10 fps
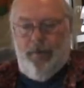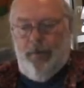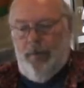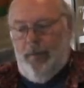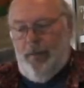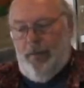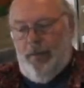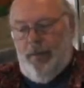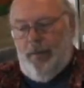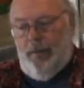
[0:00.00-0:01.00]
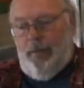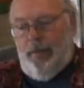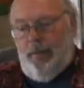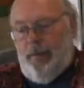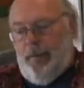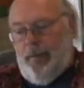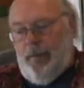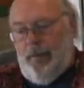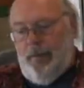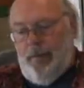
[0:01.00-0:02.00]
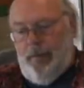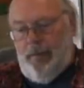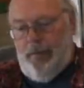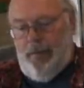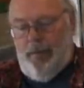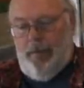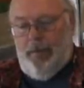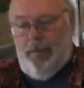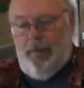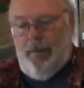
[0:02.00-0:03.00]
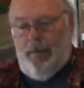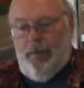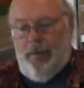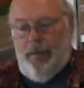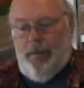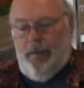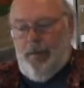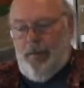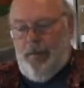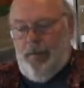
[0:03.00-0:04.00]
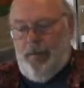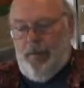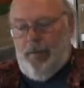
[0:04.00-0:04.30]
No words are spoken by the person on screen.